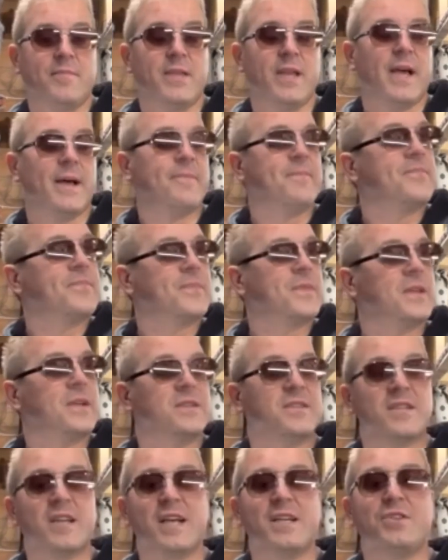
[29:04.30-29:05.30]
yeah,
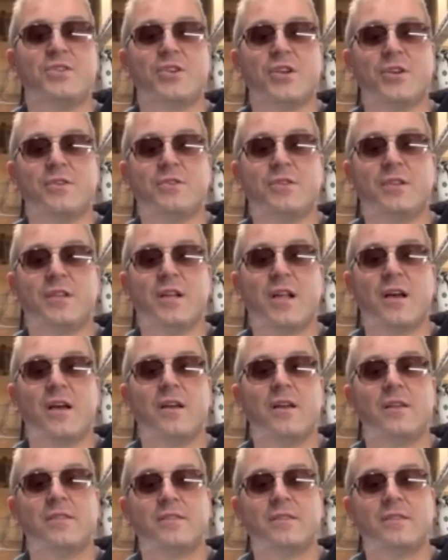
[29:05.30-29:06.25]
stay tuned and uh,